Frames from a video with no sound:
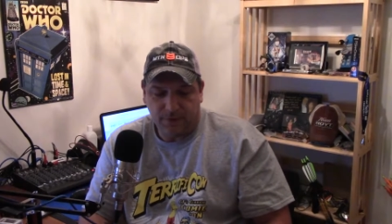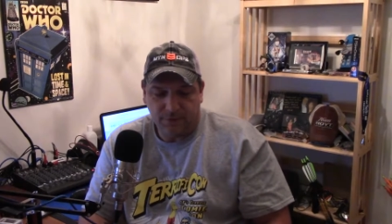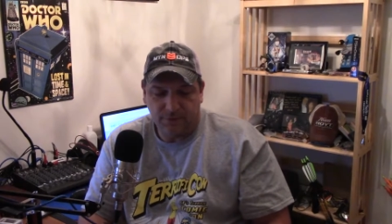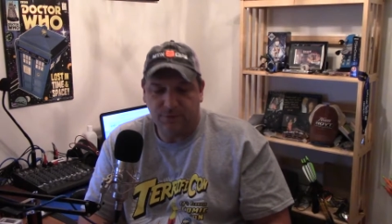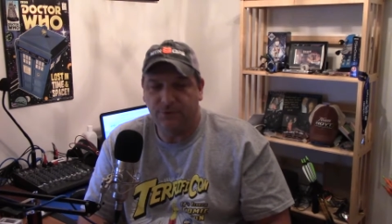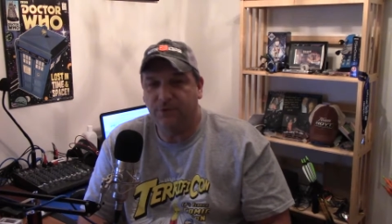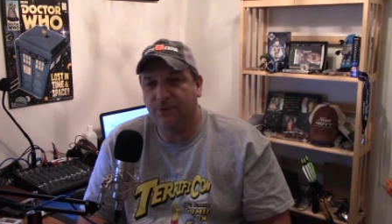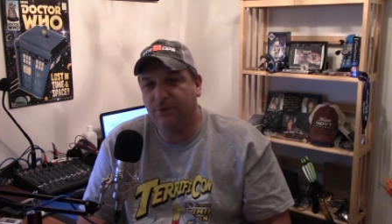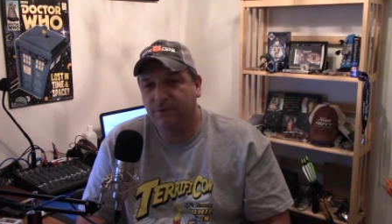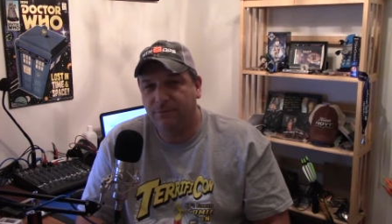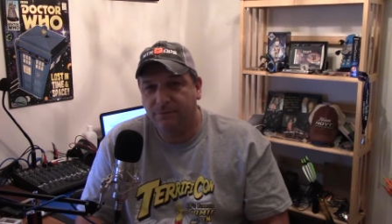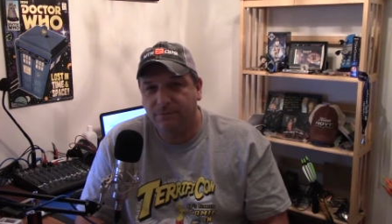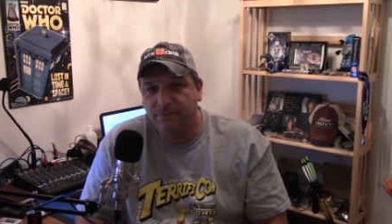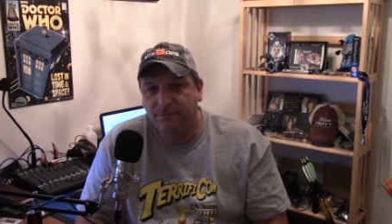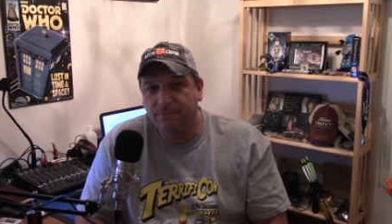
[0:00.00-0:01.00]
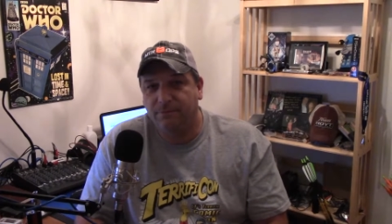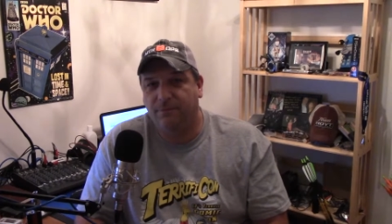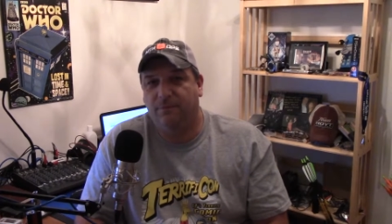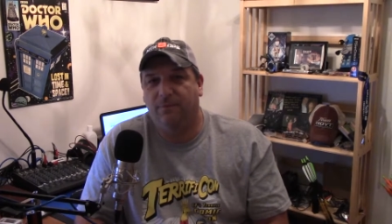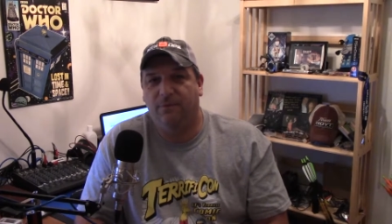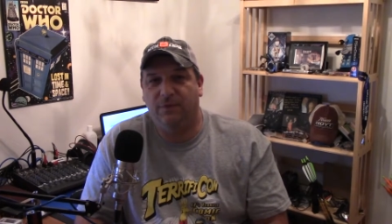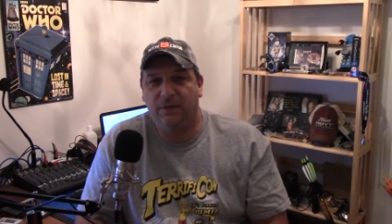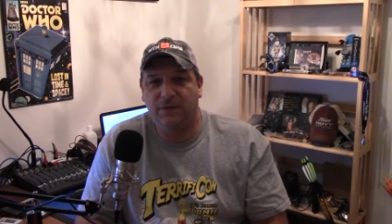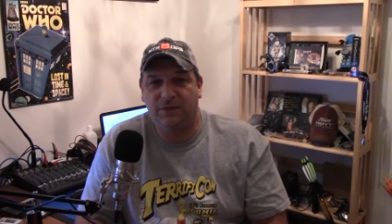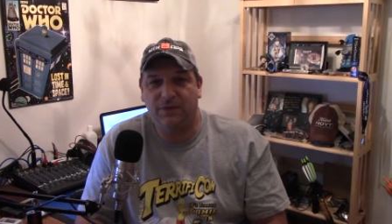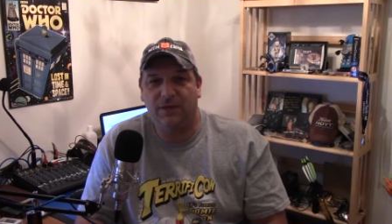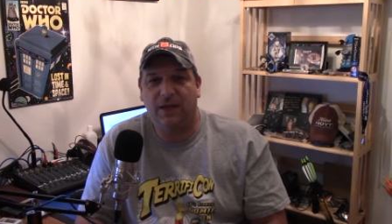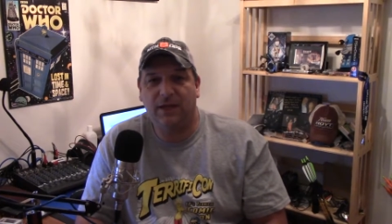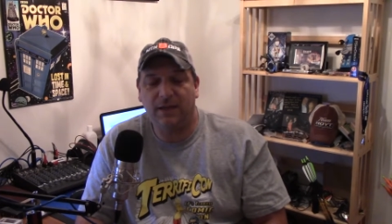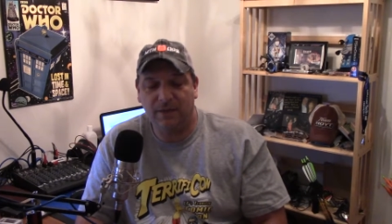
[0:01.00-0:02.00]
Junior finished
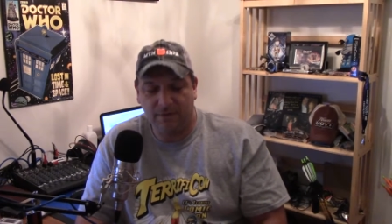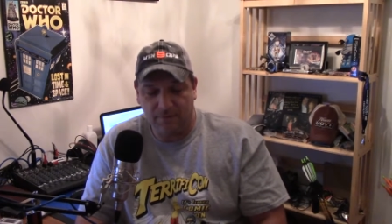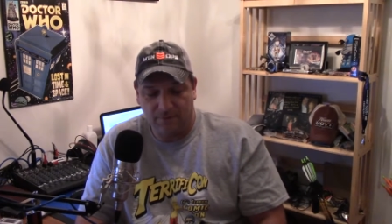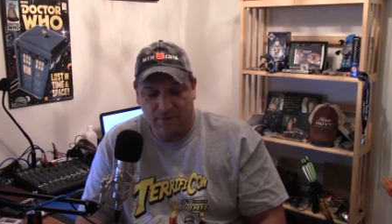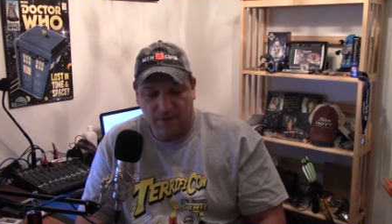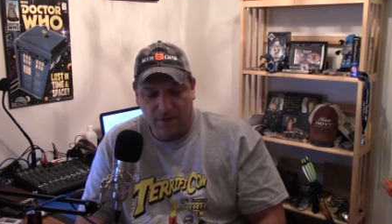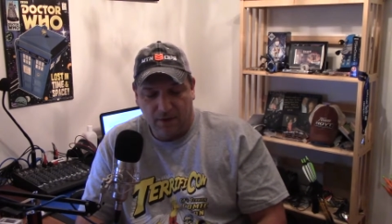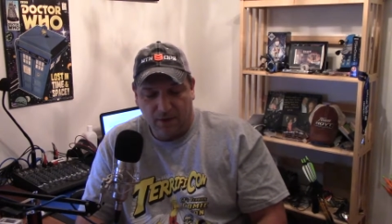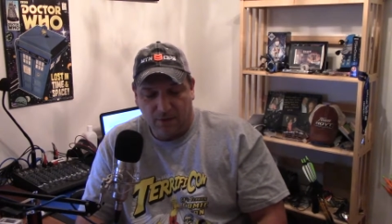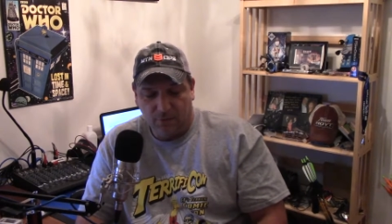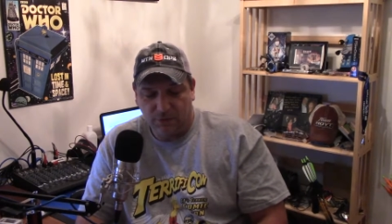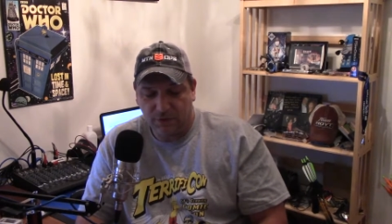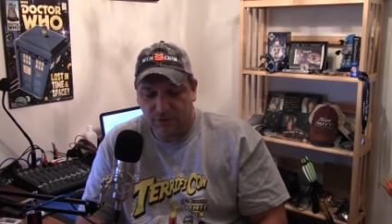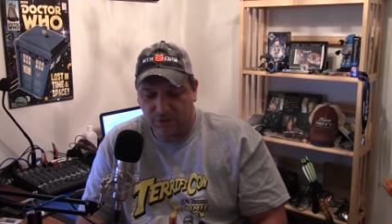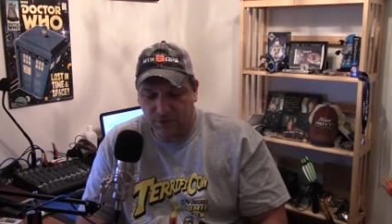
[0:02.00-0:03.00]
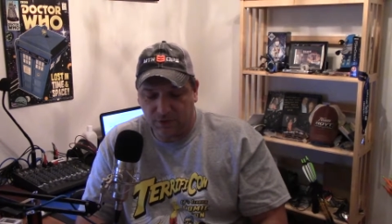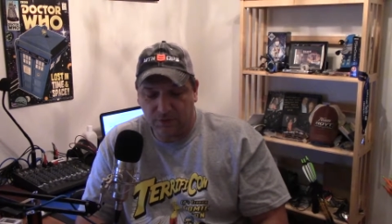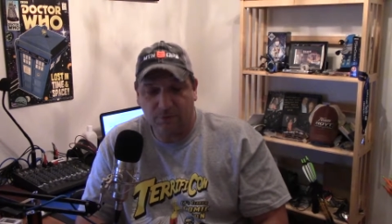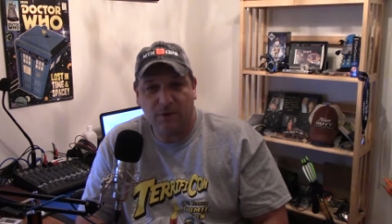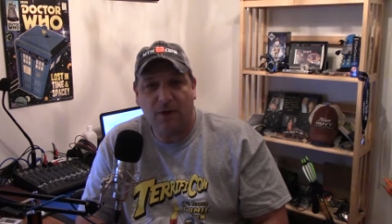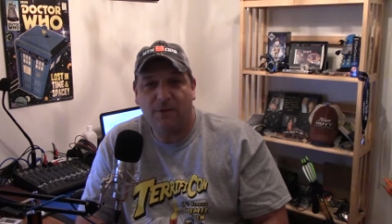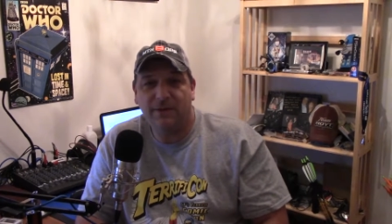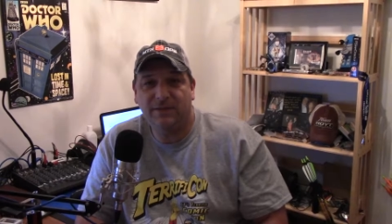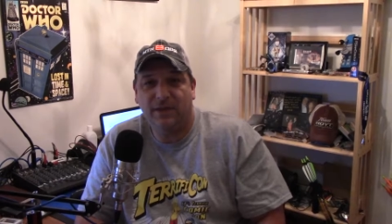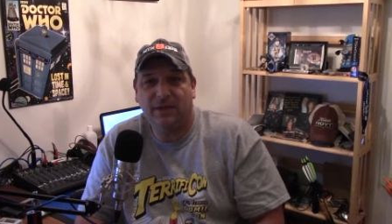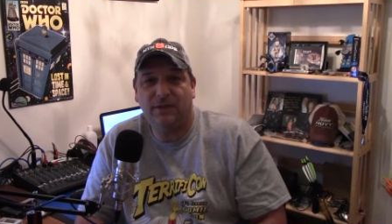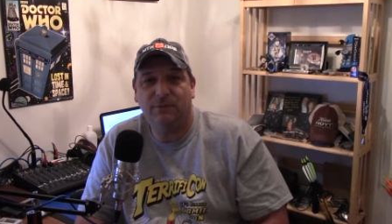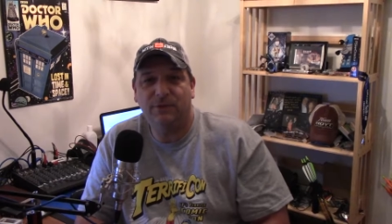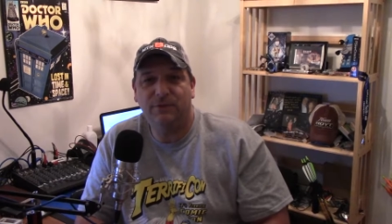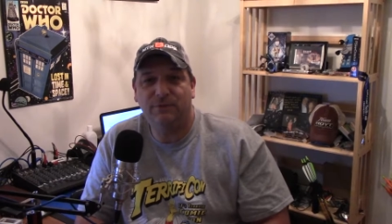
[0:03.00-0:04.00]
second, which is good. We always
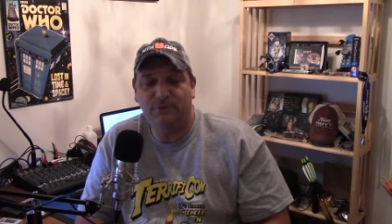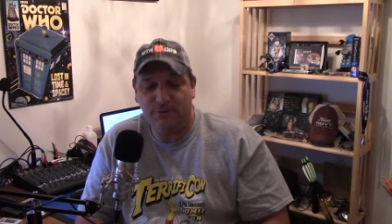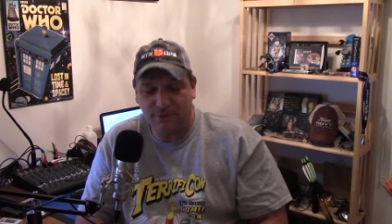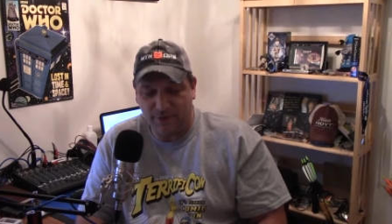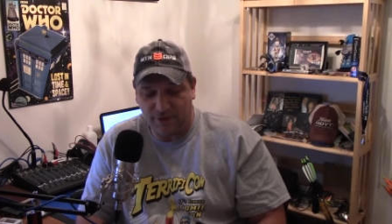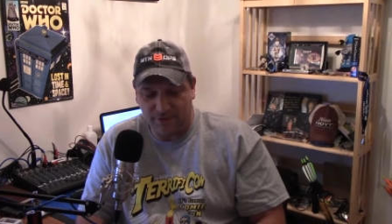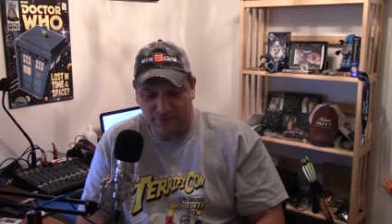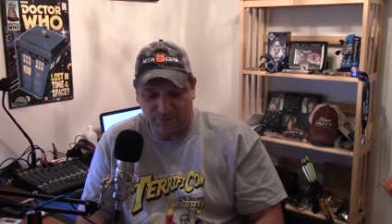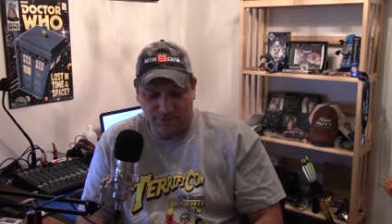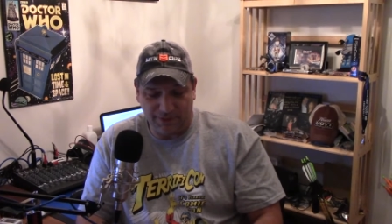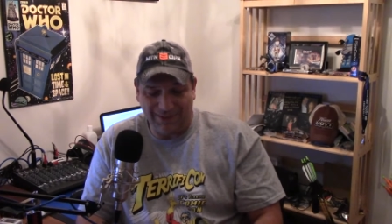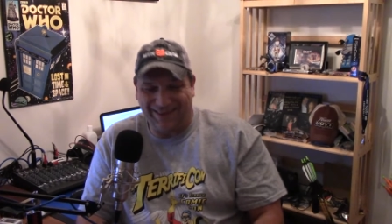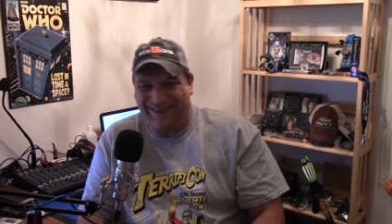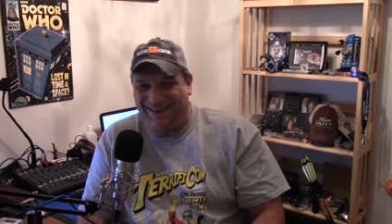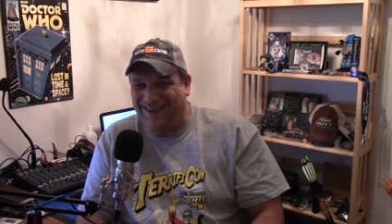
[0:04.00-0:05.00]
like it when Junior doesn't win.